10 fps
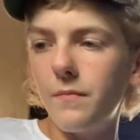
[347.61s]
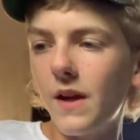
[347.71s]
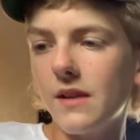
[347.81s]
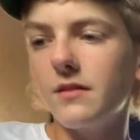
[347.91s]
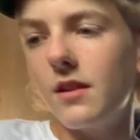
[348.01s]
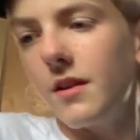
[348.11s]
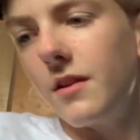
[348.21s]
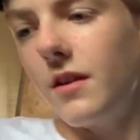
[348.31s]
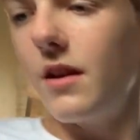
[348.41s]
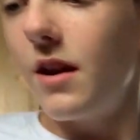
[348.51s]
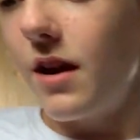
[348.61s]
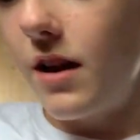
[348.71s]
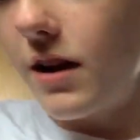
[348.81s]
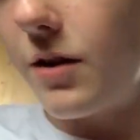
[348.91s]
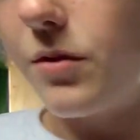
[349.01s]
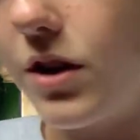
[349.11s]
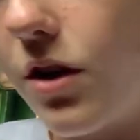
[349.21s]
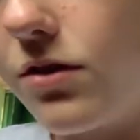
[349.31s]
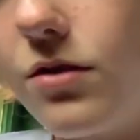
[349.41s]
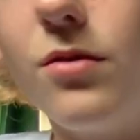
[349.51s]
next, kind of want to
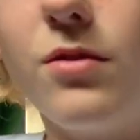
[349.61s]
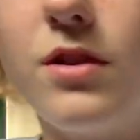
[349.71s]
go through